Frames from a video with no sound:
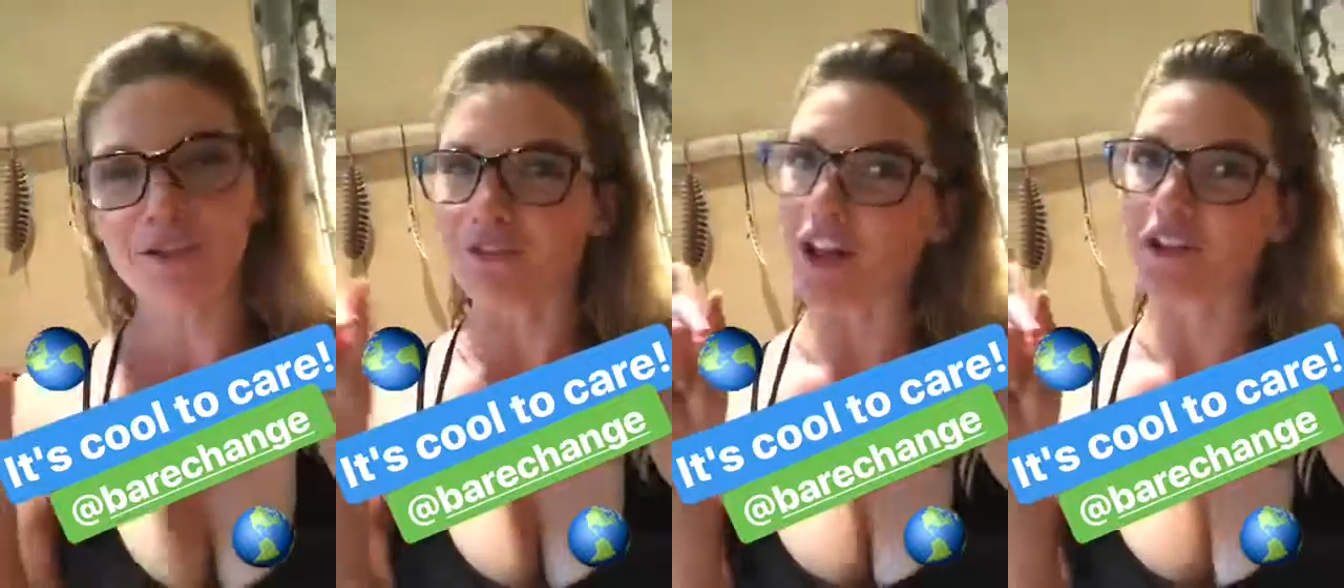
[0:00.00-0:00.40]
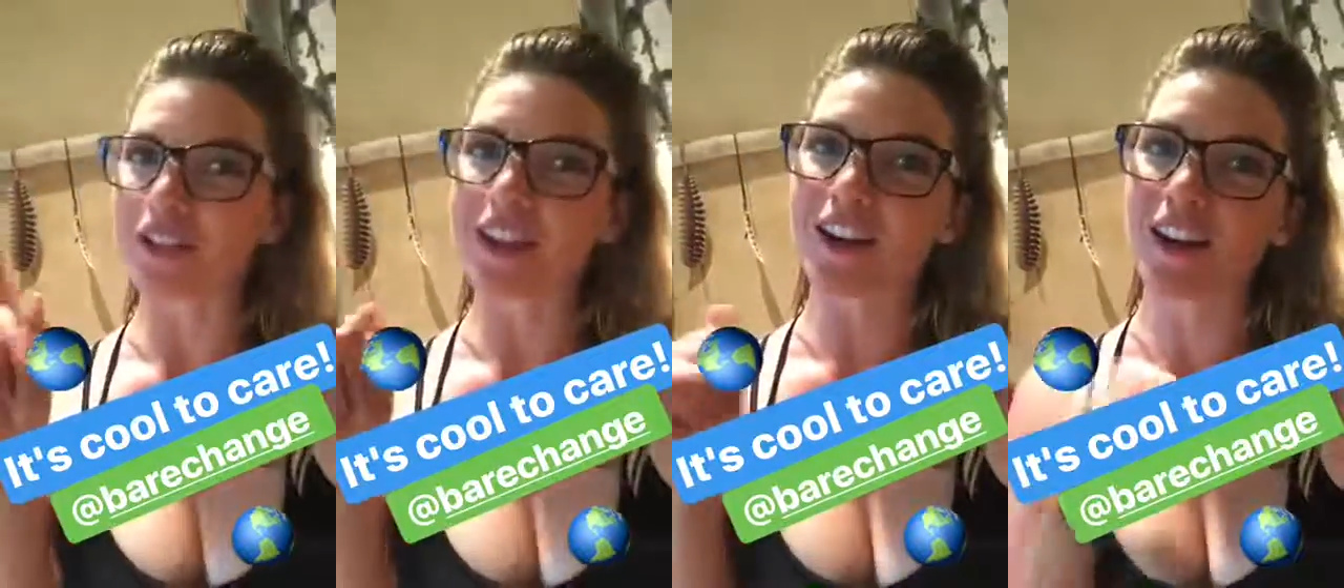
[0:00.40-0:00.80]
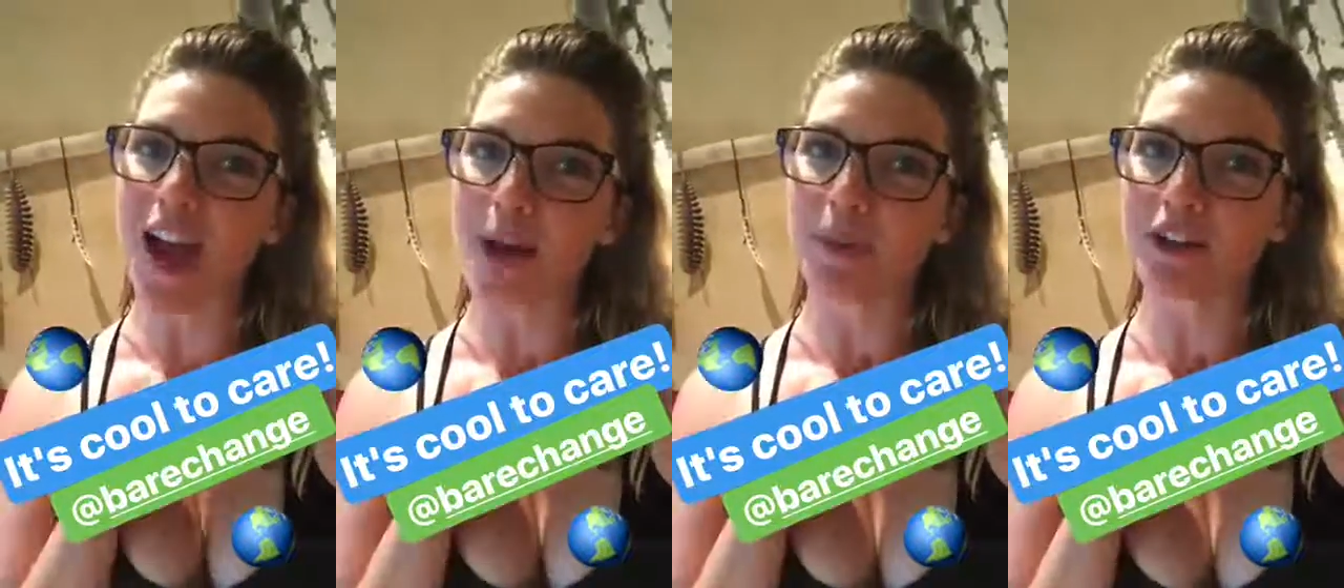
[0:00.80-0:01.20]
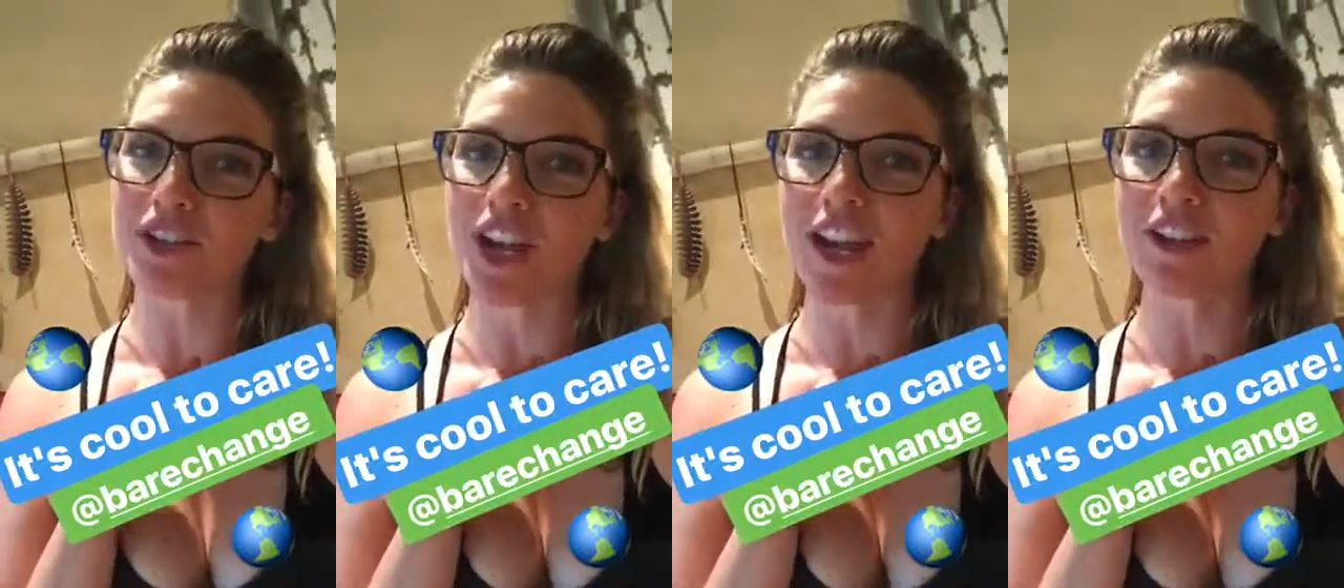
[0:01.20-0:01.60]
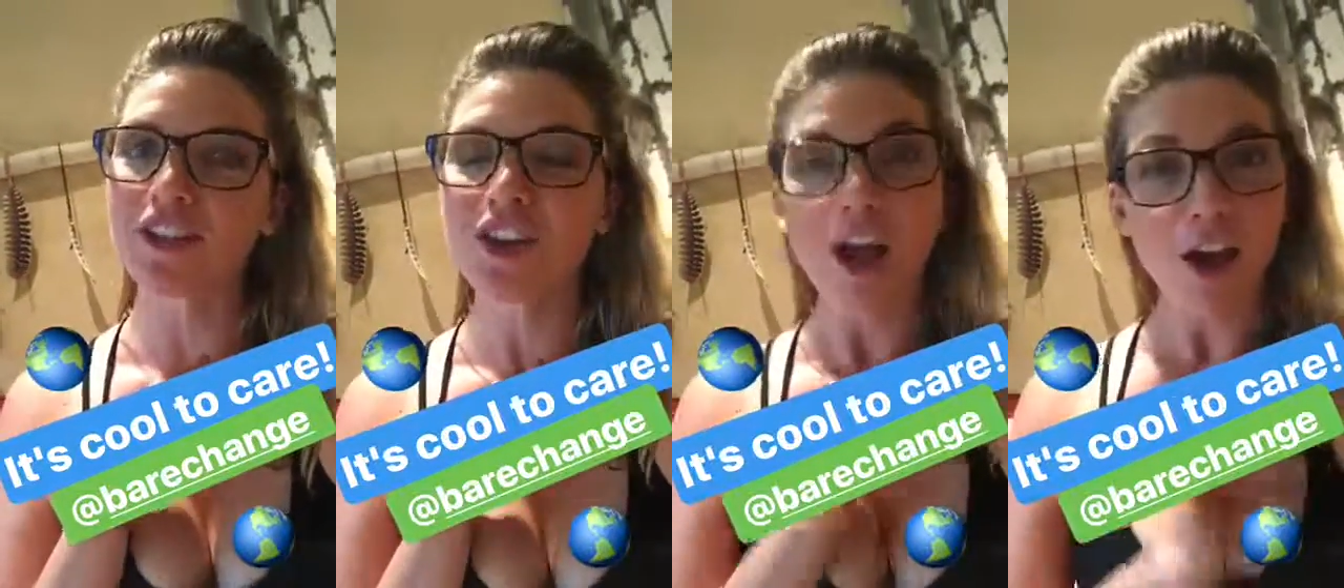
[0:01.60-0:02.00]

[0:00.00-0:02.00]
Follow us here at Bear Change